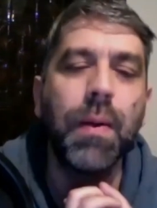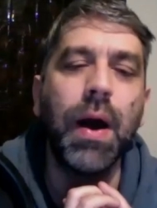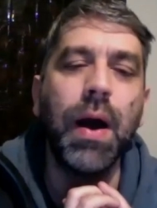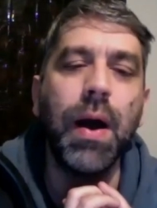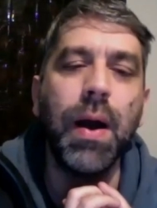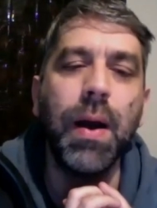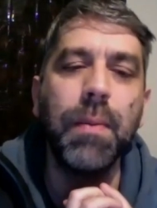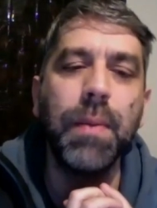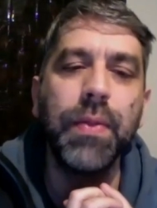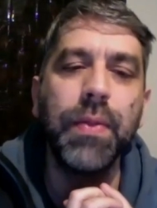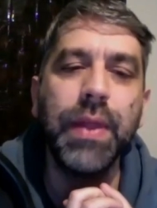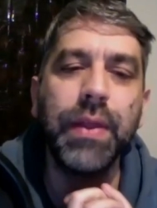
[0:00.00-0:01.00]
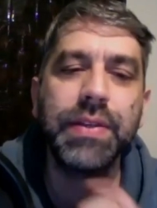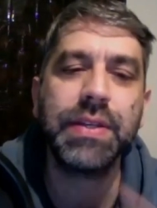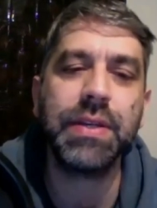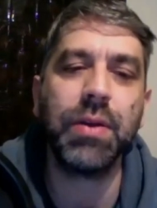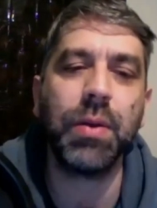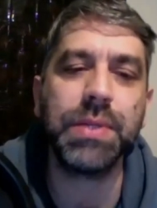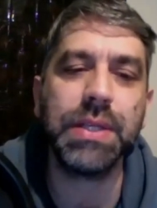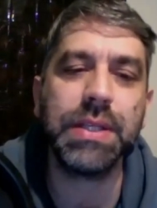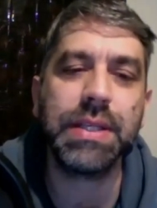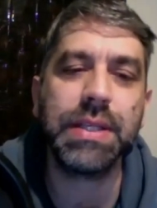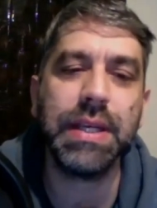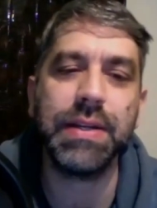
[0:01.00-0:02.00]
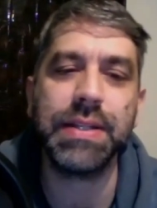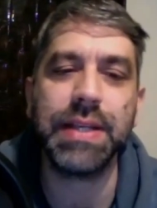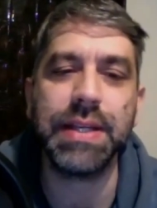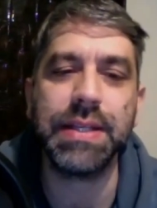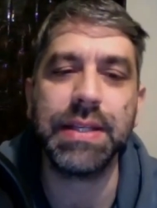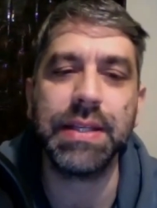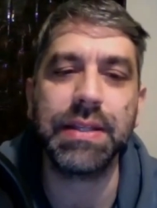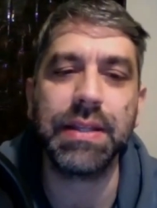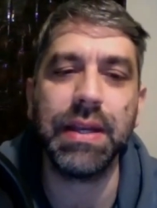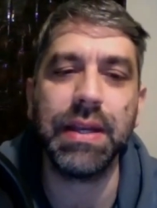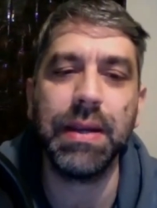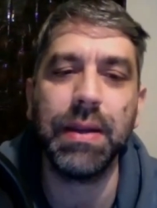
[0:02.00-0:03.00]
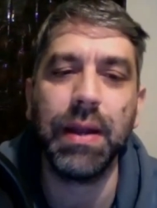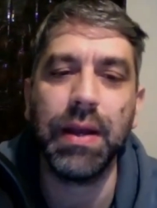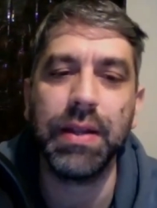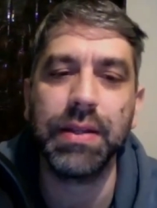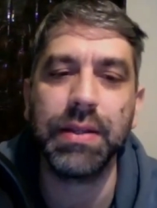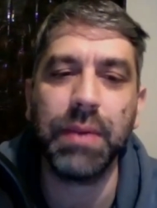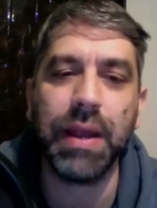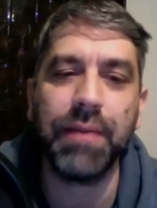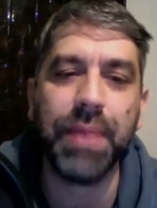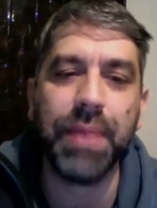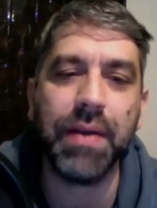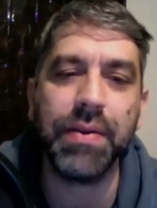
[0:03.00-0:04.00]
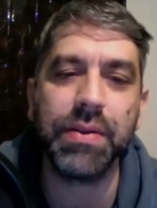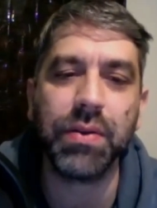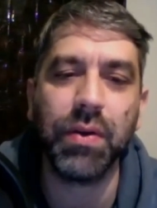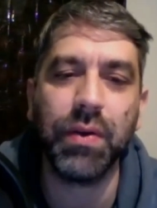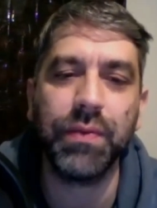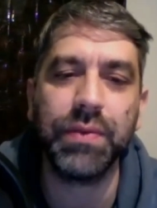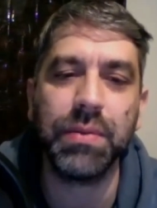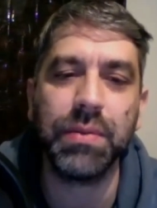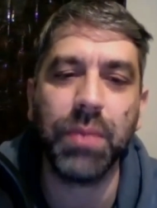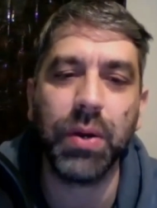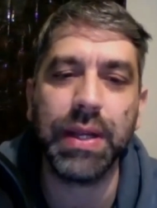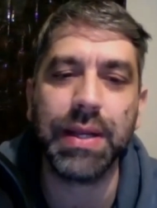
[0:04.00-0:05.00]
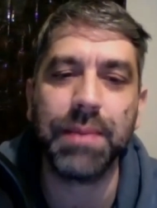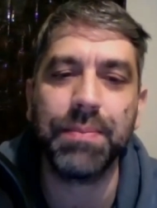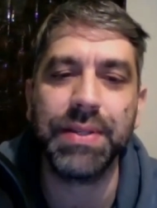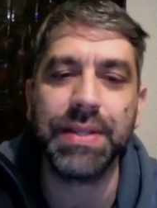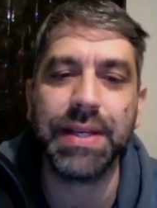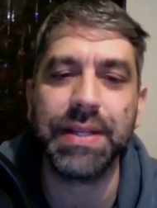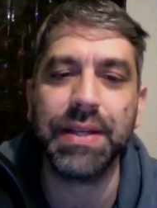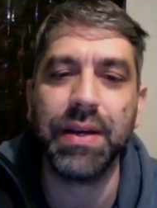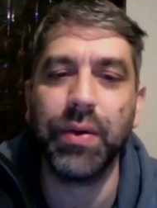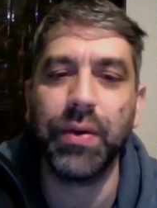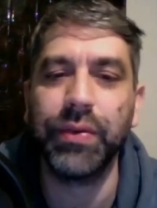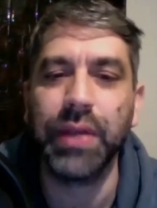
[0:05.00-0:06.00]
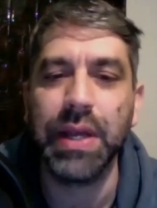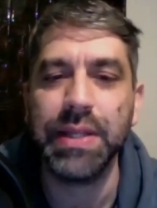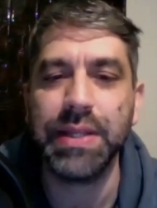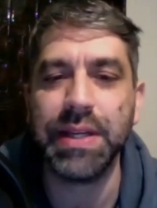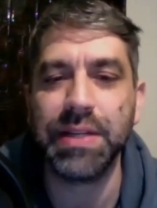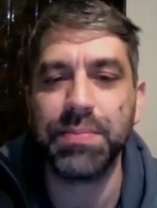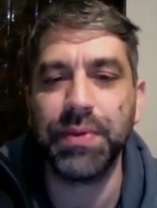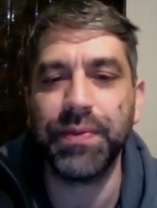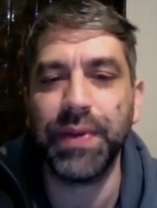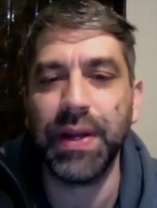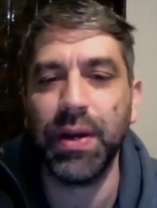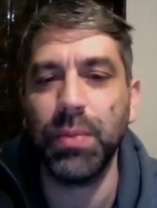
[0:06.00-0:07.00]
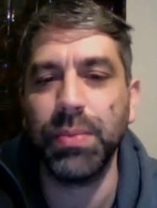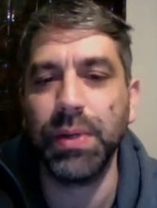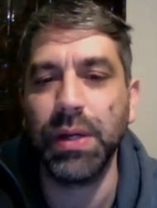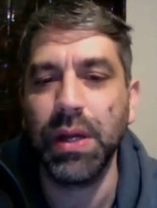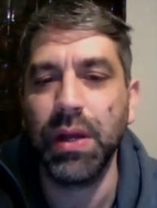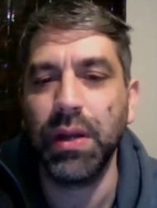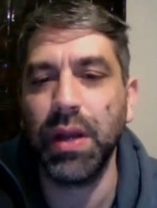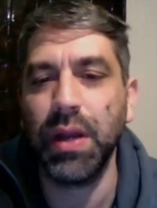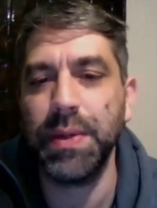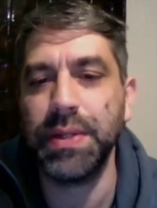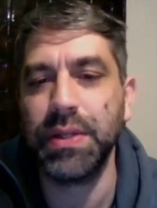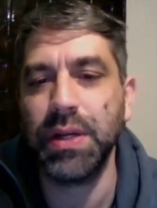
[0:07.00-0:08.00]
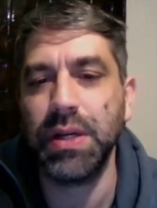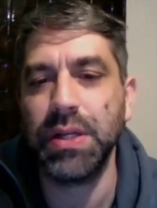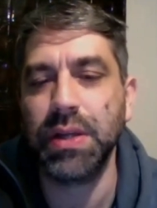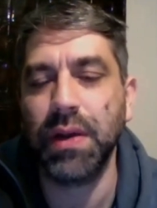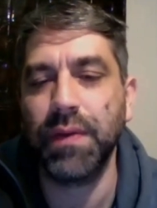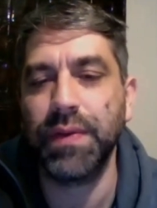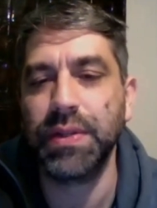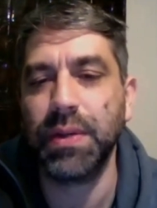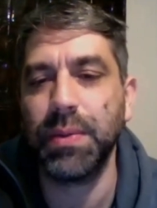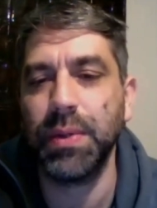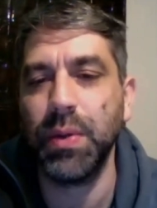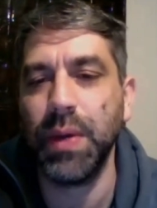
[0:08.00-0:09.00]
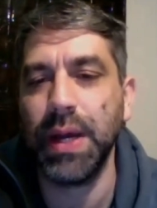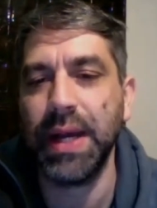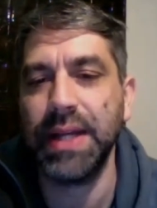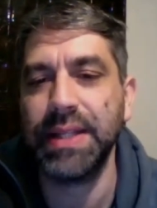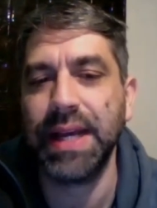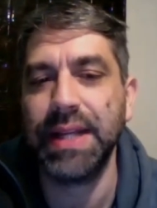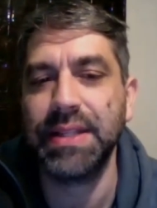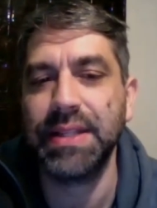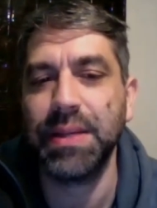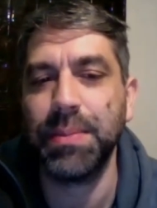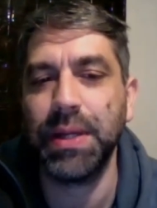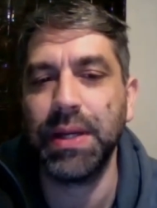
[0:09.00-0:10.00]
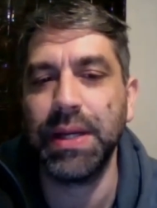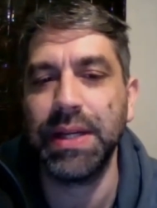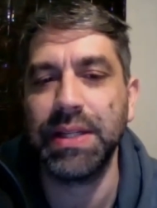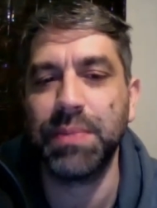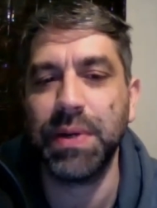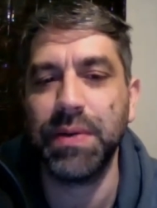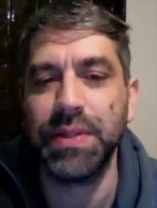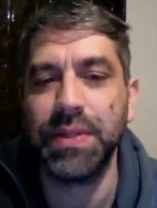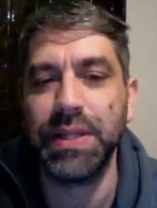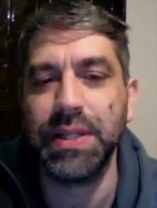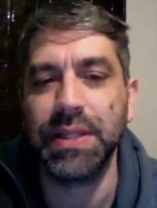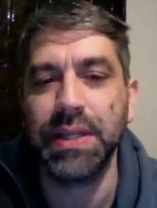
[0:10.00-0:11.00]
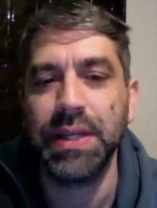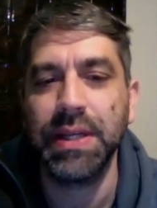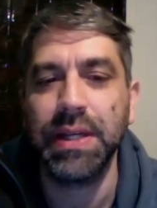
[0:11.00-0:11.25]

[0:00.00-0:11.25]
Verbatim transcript: Um, now the synopsis here says it's the uh, we have parents of demonic possessed girls desperate for help go in search for someone who has had similar experiences.